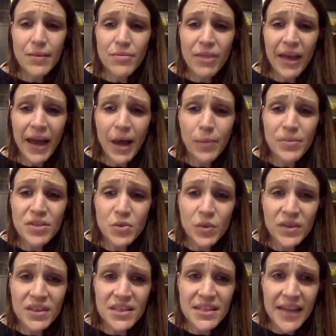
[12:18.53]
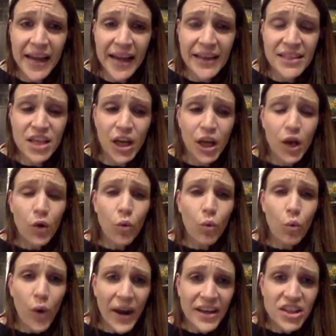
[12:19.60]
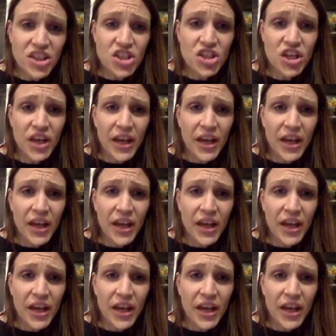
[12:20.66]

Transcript: help us to understand which